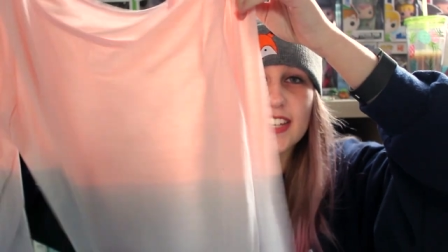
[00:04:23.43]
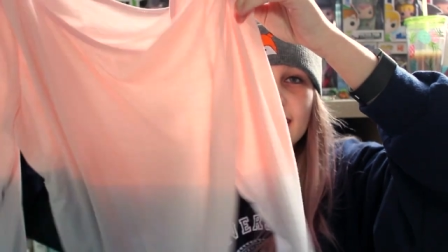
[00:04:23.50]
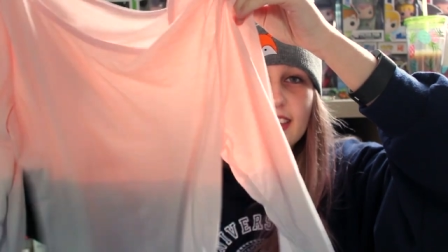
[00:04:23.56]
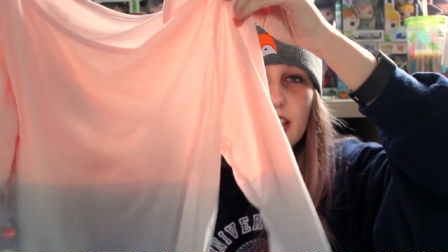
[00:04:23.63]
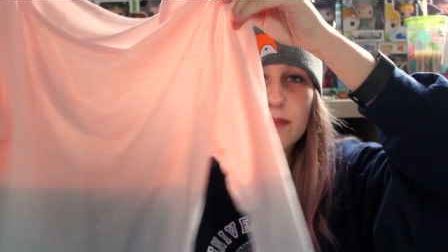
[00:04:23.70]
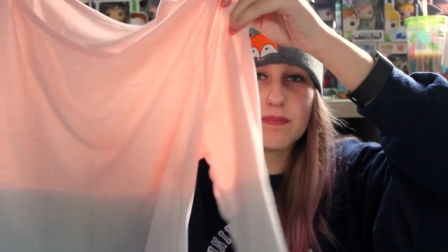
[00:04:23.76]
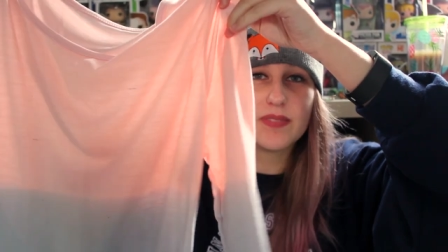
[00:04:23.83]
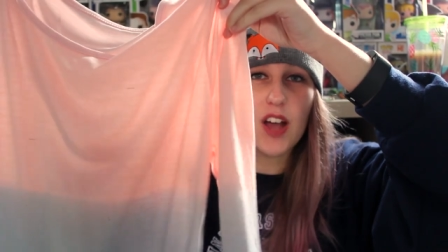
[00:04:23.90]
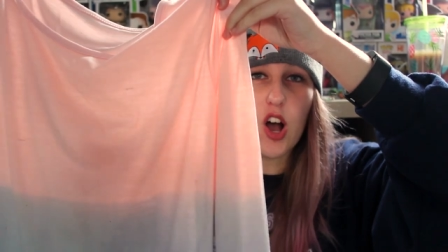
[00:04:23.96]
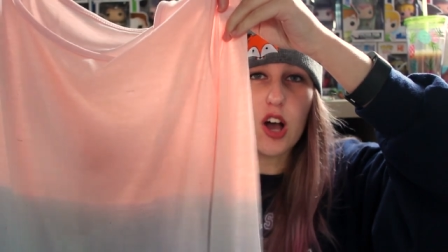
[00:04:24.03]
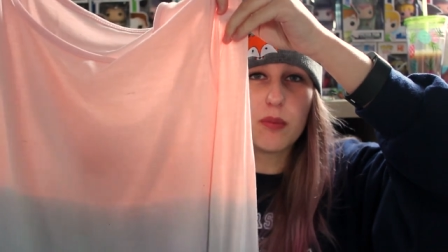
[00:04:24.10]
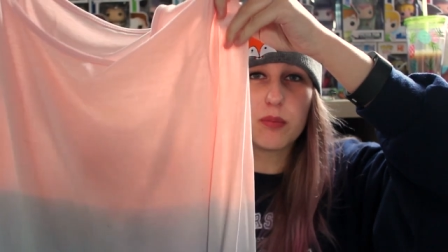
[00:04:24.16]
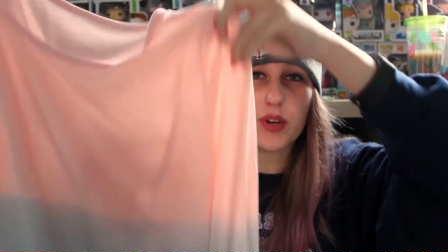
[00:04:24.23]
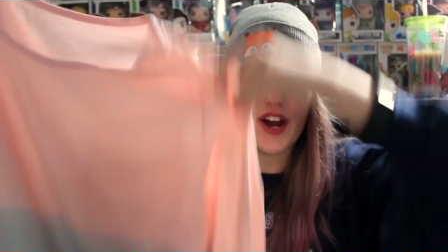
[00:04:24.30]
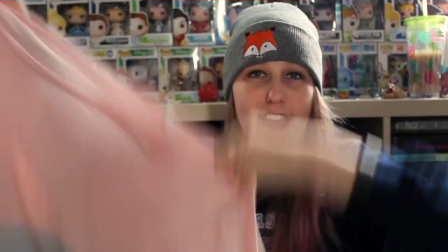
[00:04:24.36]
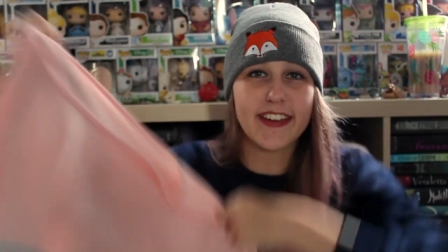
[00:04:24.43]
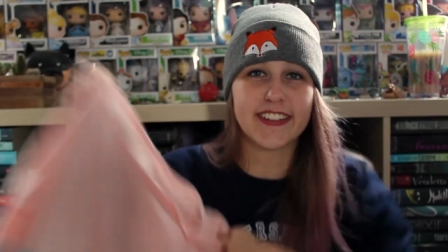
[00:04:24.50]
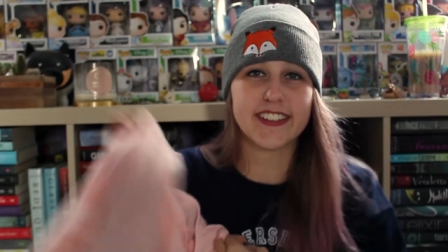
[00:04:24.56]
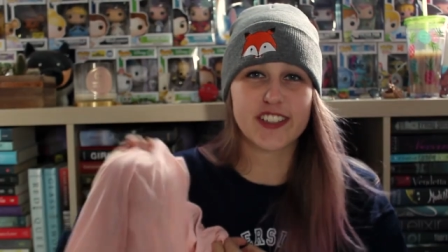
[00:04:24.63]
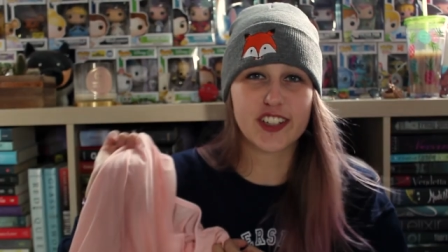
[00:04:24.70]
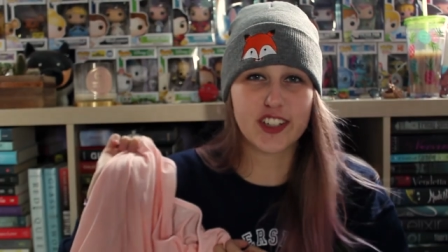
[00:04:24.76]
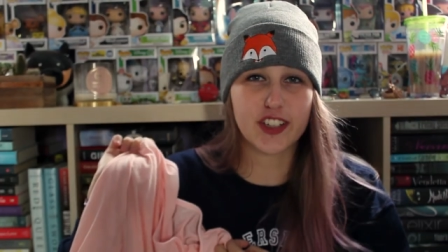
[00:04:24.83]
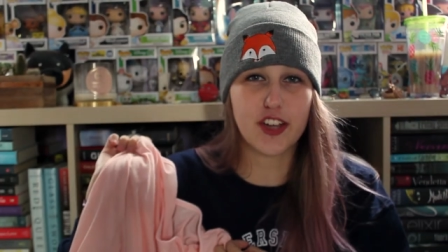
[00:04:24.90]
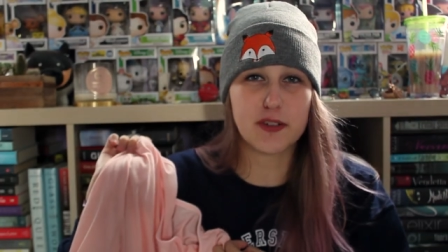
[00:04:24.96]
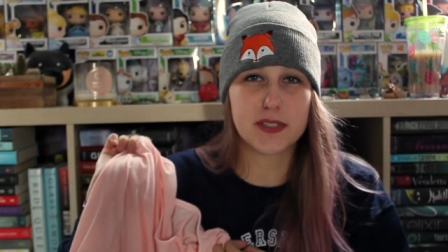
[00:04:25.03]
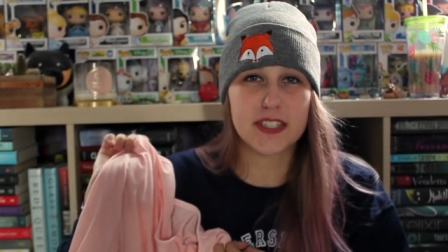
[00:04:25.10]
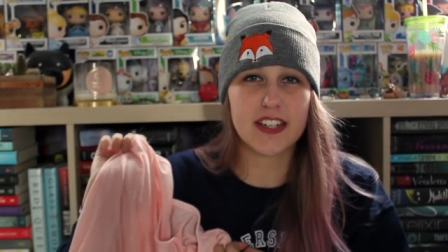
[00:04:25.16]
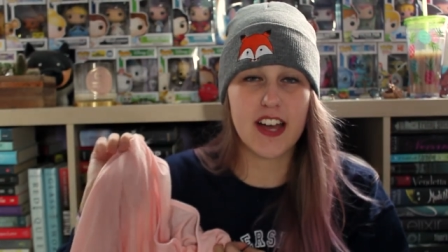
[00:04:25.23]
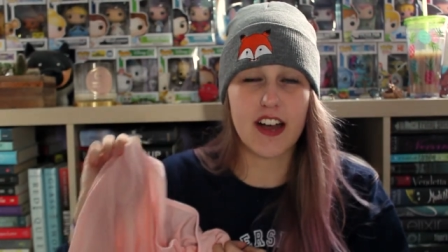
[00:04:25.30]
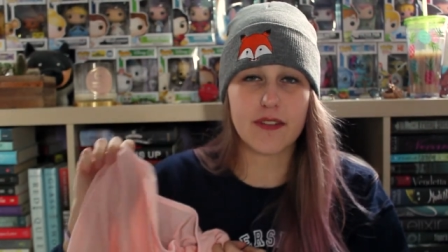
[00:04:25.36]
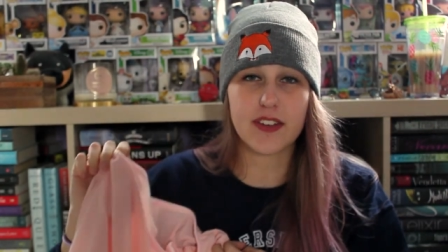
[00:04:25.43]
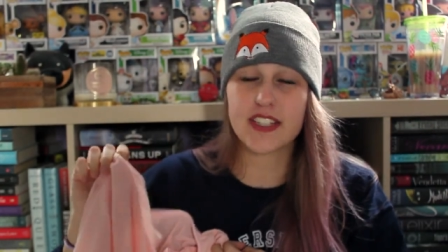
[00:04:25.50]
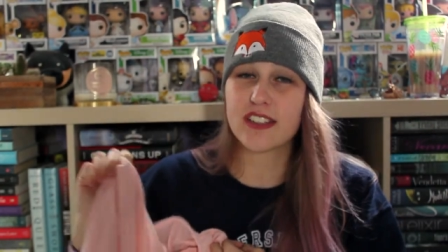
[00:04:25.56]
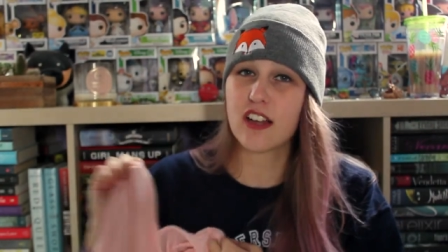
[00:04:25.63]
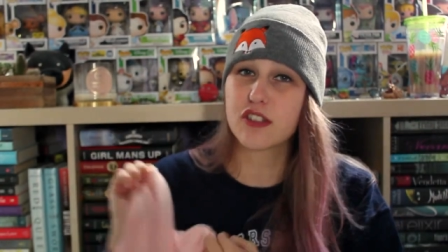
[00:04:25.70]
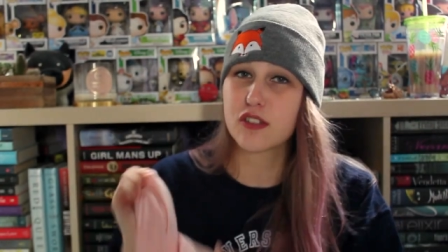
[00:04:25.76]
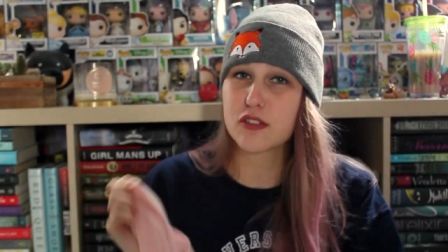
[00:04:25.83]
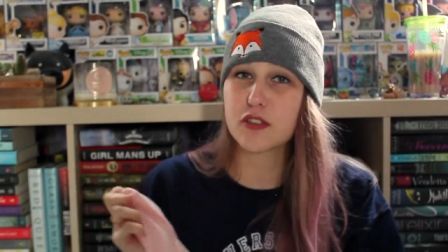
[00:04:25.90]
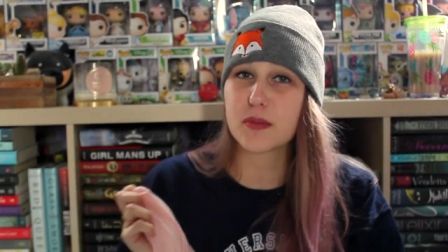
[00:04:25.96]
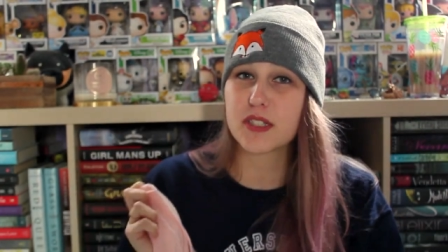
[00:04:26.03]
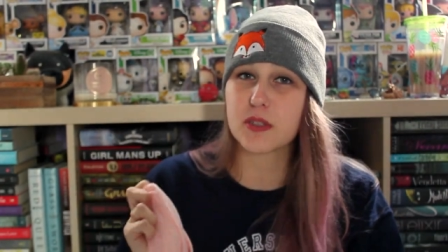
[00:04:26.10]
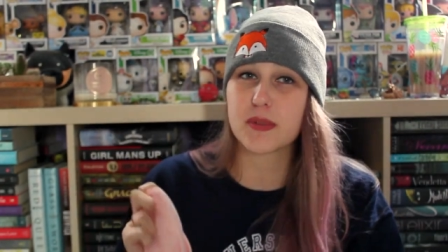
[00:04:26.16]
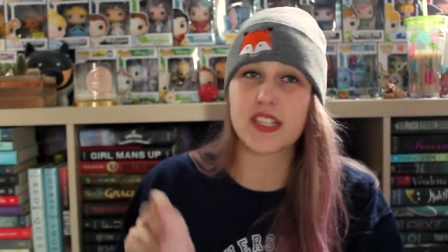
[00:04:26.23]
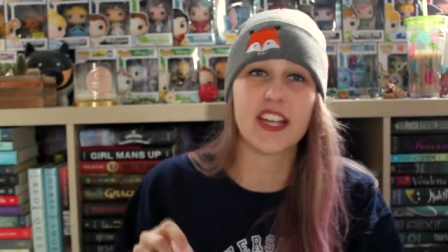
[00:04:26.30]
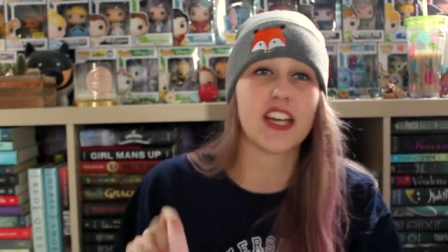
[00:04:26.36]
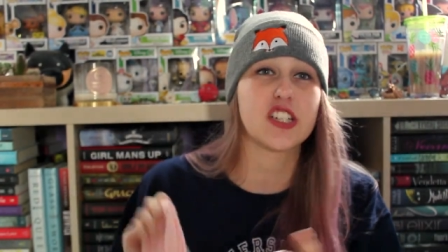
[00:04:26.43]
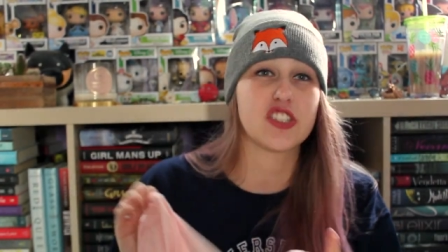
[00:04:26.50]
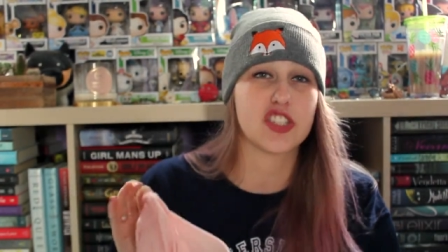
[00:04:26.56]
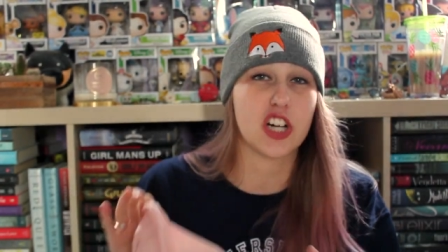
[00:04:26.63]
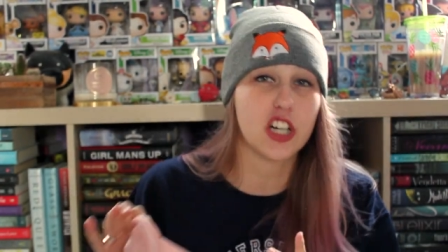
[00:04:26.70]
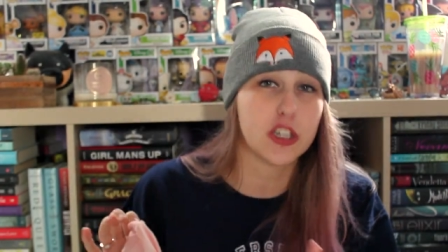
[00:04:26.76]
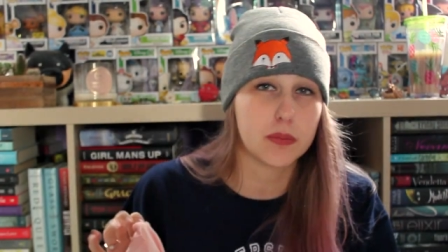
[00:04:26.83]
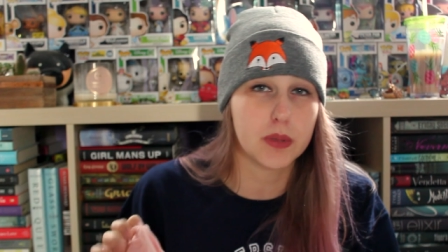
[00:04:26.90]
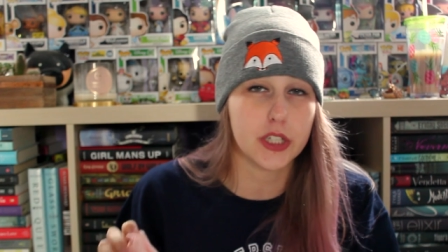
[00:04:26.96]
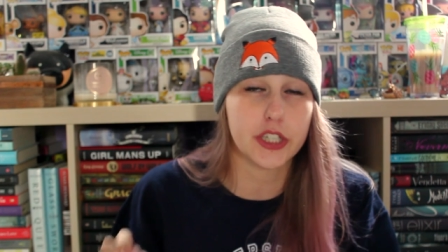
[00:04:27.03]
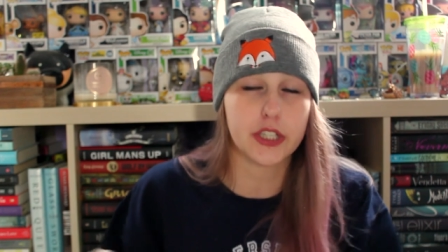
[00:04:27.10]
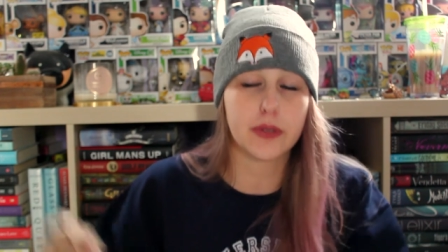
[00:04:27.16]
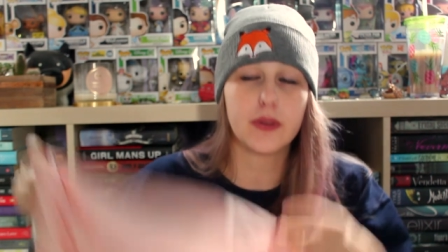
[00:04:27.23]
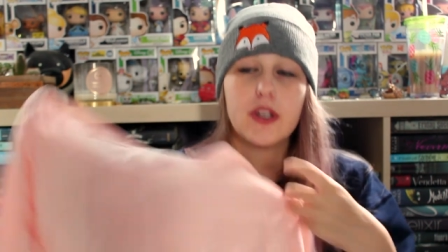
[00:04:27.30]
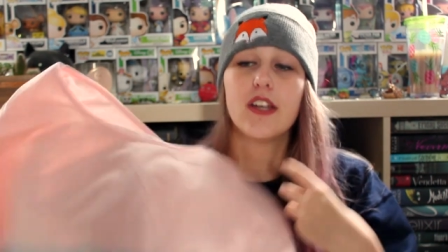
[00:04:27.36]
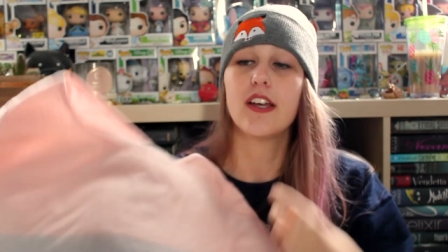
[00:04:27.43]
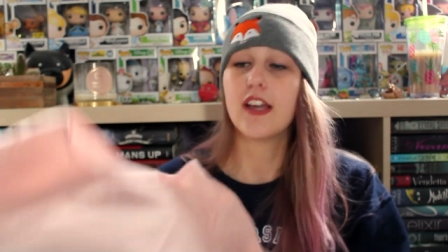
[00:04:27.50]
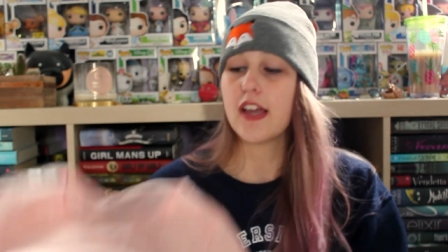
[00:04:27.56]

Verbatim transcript: like, yep, ombre. Close enough. It's also supposed to be, like, a dark blue.